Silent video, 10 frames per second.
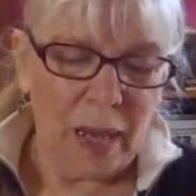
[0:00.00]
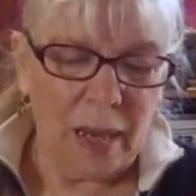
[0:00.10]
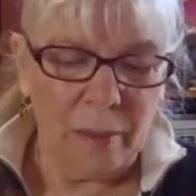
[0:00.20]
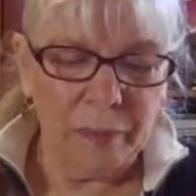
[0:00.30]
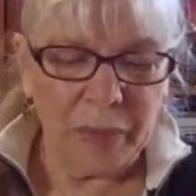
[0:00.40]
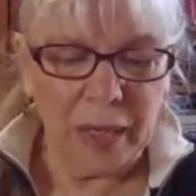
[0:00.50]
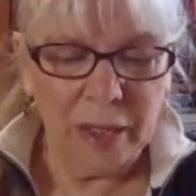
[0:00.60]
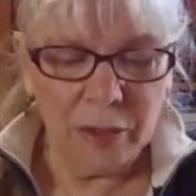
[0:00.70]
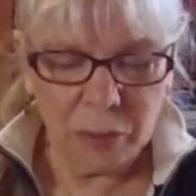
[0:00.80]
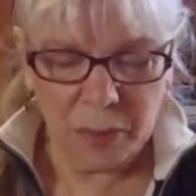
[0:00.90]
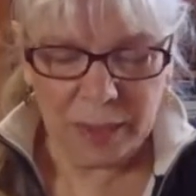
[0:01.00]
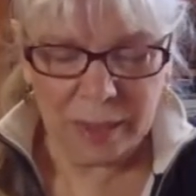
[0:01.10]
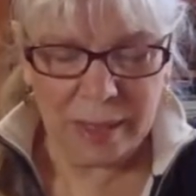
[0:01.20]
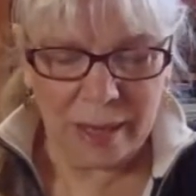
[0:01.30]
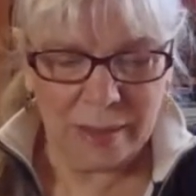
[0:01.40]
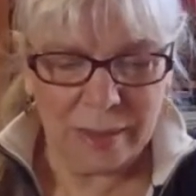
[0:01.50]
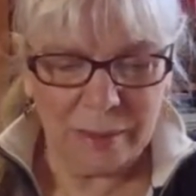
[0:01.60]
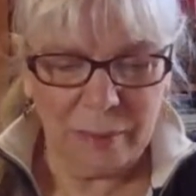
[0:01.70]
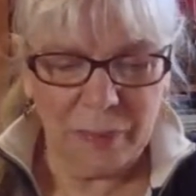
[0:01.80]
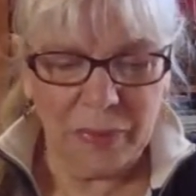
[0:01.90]
And here's what it
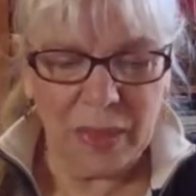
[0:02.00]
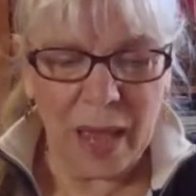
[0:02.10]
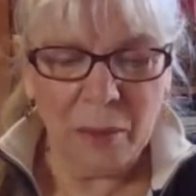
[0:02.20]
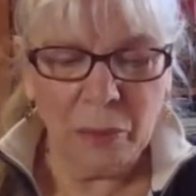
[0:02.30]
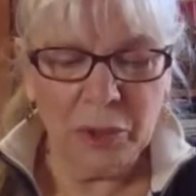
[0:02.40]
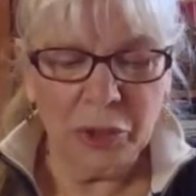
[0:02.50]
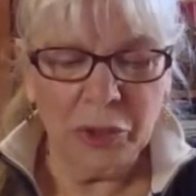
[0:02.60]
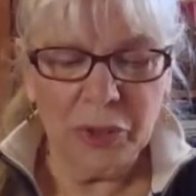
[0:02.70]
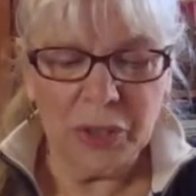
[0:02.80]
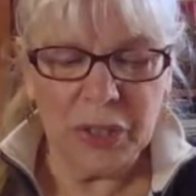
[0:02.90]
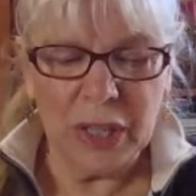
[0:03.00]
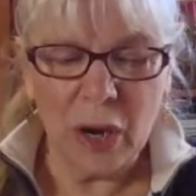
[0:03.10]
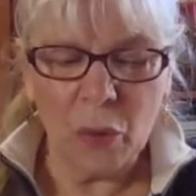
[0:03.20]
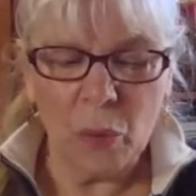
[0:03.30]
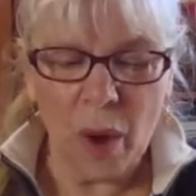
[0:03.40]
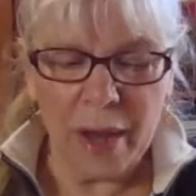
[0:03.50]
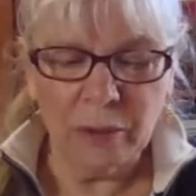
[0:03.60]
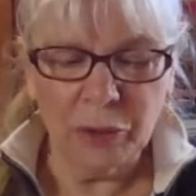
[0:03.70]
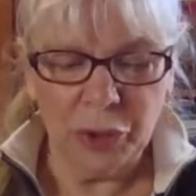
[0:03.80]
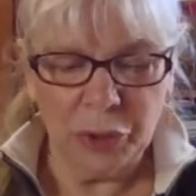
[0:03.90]
says. That which you see
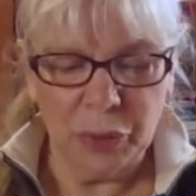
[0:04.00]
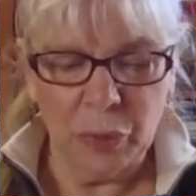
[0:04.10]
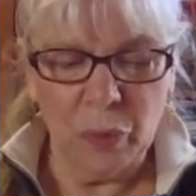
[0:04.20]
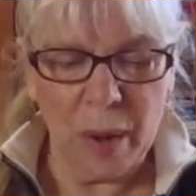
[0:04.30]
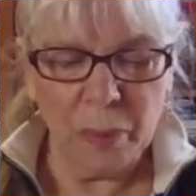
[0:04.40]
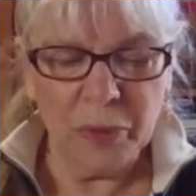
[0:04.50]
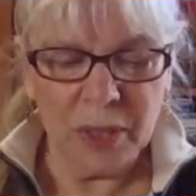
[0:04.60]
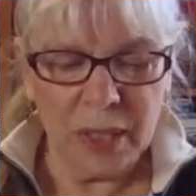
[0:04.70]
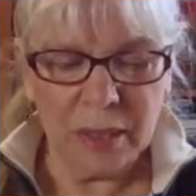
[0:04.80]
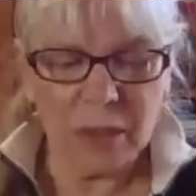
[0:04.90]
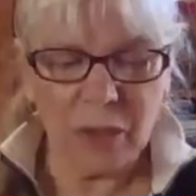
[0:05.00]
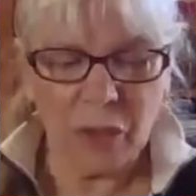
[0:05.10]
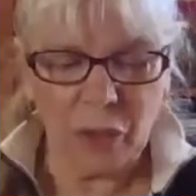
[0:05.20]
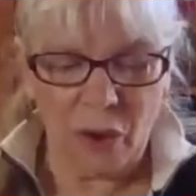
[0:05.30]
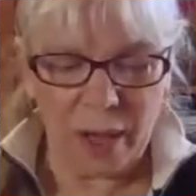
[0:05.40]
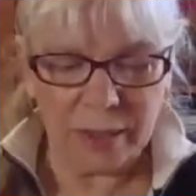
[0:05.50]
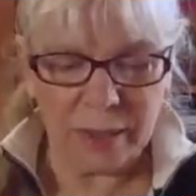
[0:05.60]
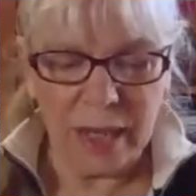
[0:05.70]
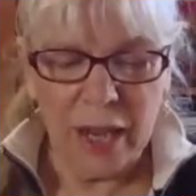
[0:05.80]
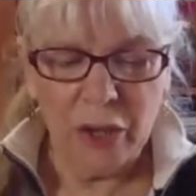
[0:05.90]
around you represents the
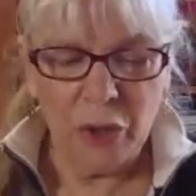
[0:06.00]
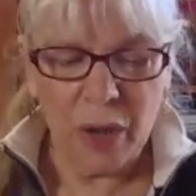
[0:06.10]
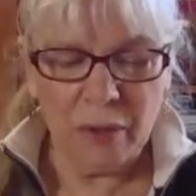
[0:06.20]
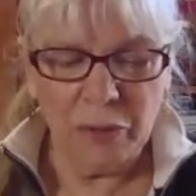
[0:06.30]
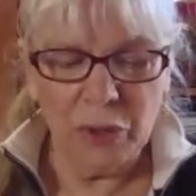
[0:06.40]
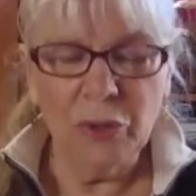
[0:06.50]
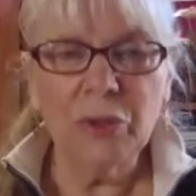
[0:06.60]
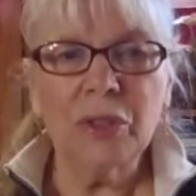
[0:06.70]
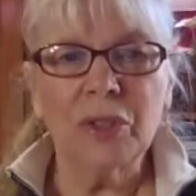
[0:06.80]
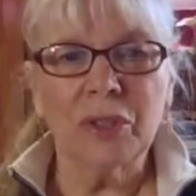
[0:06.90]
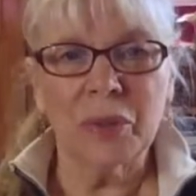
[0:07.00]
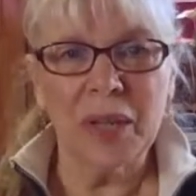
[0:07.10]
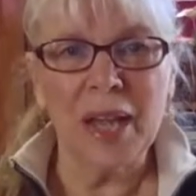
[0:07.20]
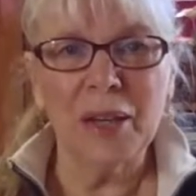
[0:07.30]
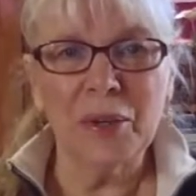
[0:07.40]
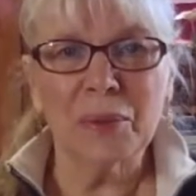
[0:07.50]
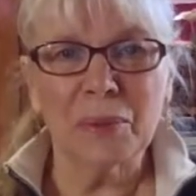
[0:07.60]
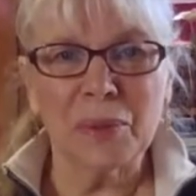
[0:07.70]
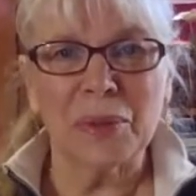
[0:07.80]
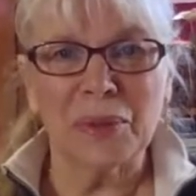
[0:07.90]
thoughts you have used to create your
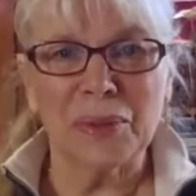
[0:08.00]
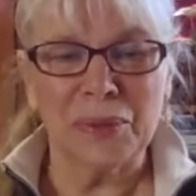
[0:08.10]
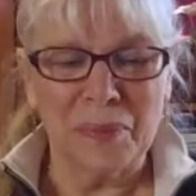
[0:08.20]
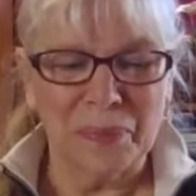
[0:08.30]
world.